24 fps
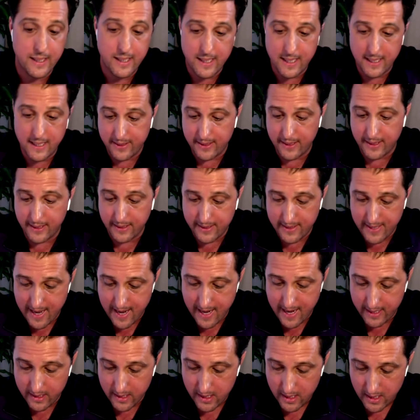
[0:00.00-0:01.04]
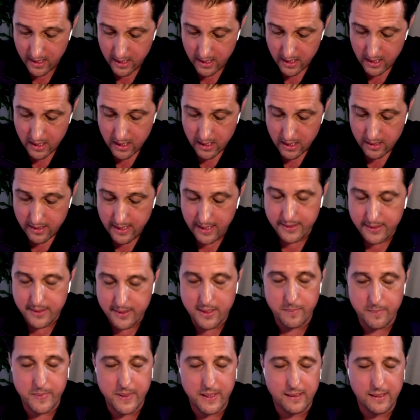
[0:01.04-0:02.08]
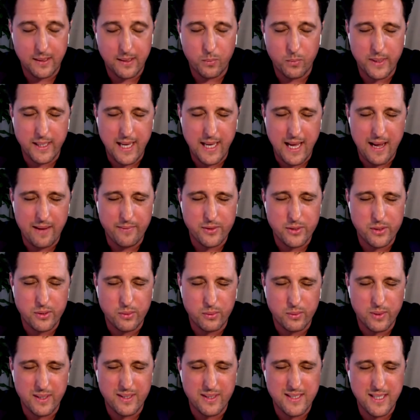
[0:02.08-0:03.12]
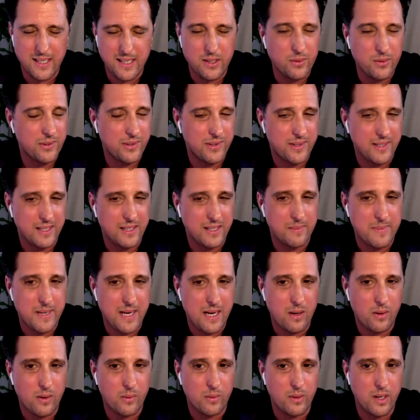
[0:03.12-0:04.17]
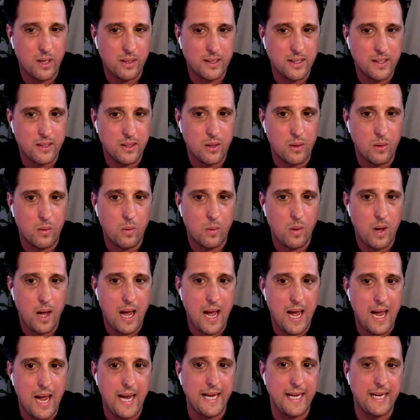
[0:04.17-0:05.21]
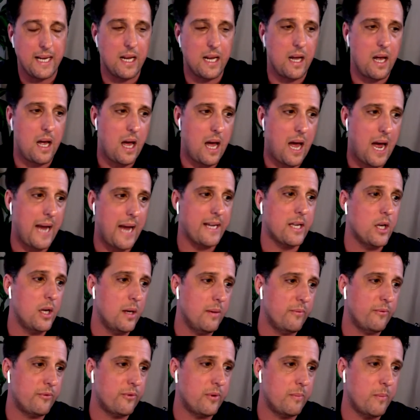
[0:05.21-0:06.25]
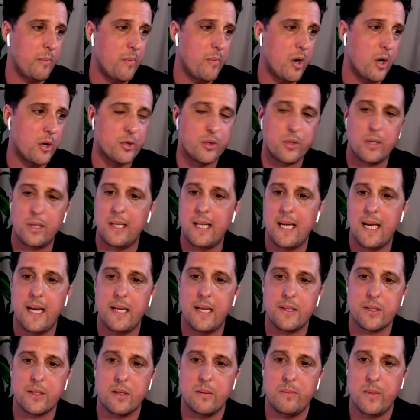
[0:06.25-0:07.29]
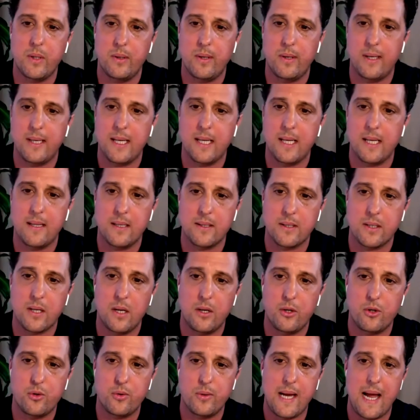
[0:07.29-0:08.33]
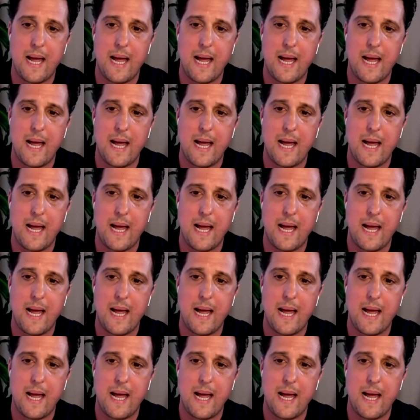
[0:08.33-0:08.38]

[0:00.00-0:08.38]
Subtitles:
And I think that that's something that we have to continue to think about. You know, I come from a marginalized community in this country.